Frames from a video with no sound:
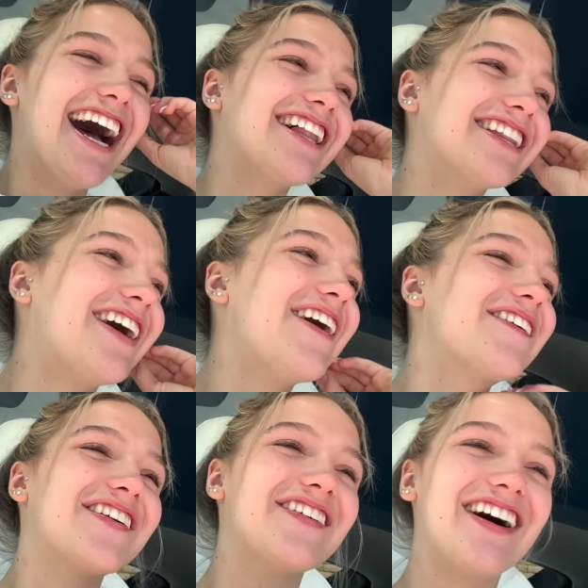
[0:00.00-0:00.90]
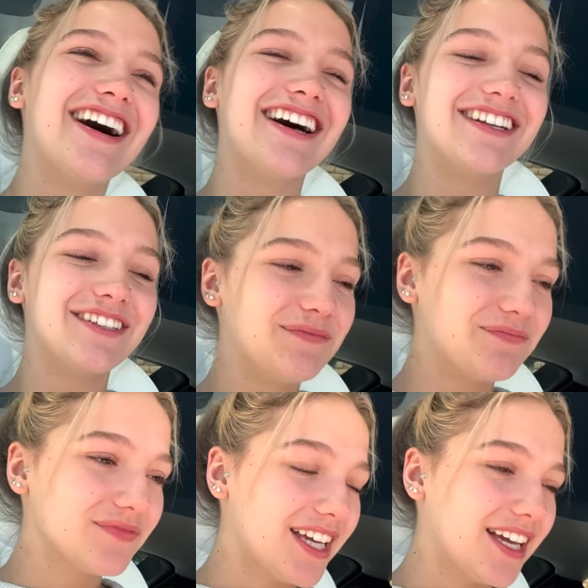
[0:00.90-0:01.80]
Hello, everyone.
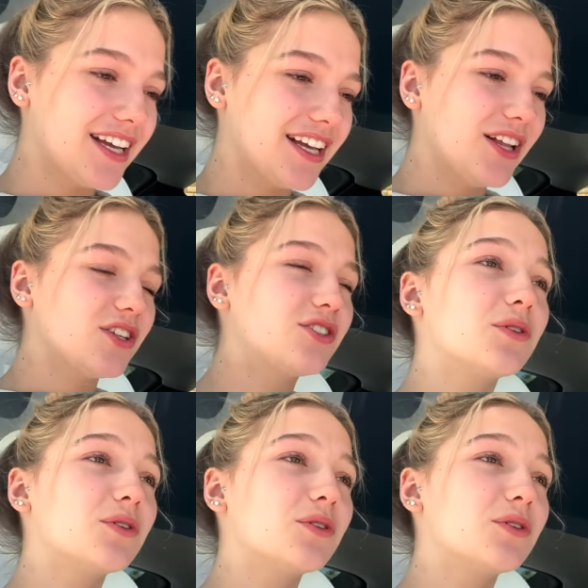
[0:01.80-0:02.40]
Hello.